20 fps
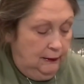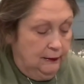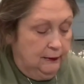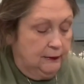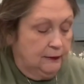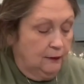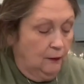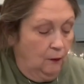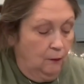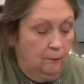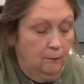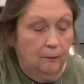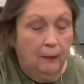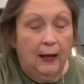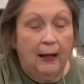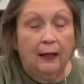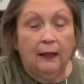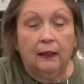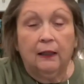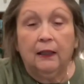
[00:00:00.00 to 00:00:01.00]
so,
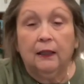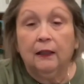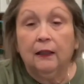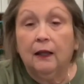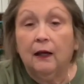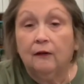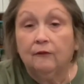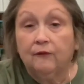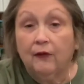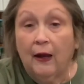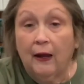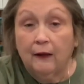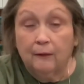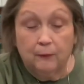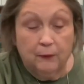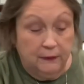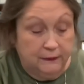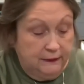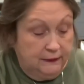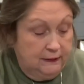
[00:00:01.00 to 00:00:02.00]
man, he loved that,
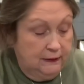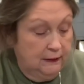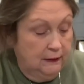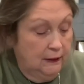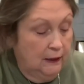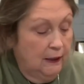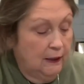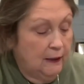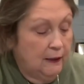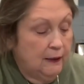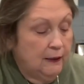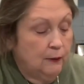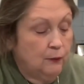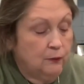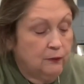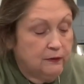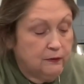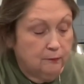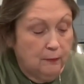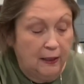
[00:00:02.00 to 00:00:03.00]
because then he
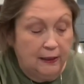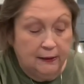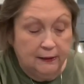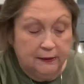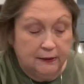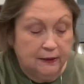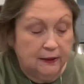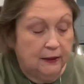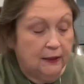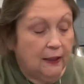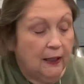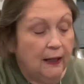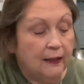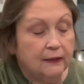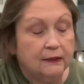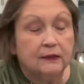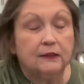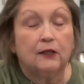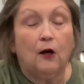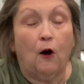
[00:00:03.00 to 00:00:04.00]
was making tea
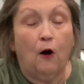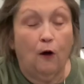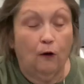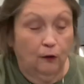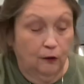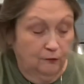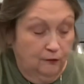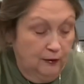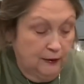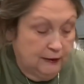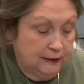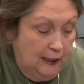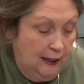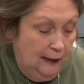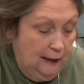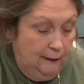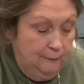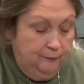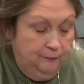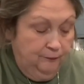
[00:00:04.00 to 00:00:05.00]
cakes all the
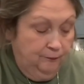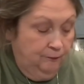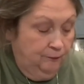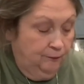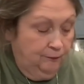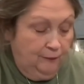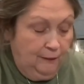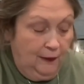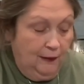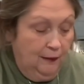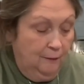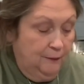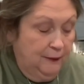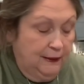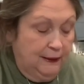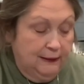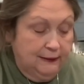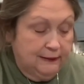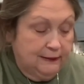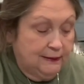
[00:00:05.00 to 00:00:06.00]
time.
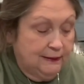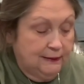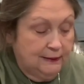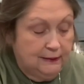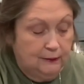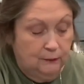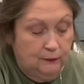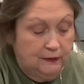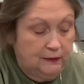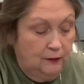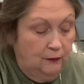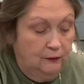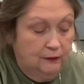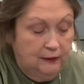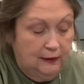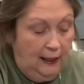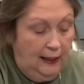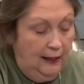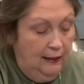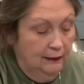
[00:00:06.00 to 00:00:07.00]
Because since he was on
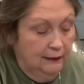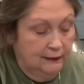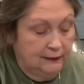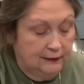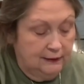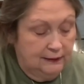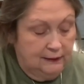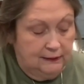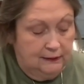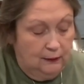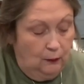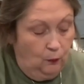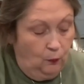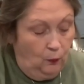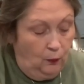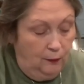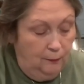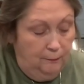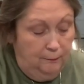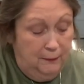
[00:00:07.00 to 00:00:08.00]
dialysis, there
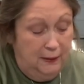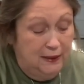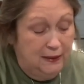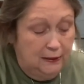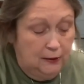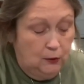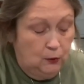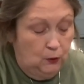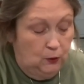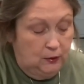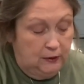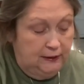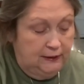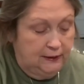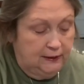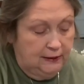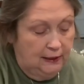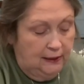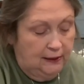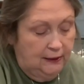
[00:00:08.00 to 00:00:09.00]
weren't many
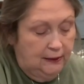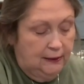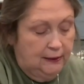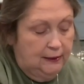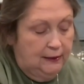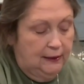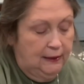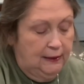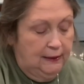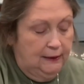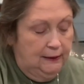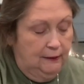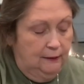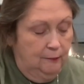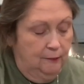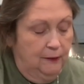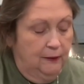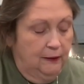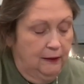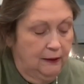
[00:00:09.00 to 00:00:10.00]
cookies that he could eat,
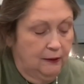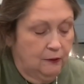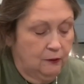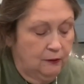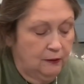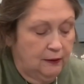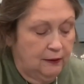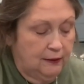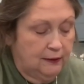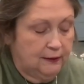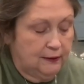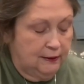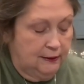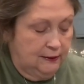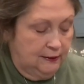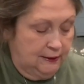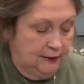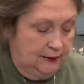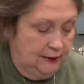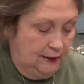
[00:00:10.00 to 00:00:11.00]
but he could eat the
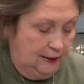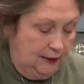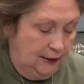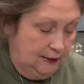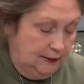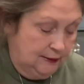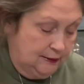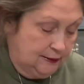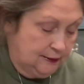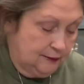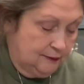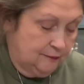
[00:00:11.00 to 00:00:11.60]
tea cakes.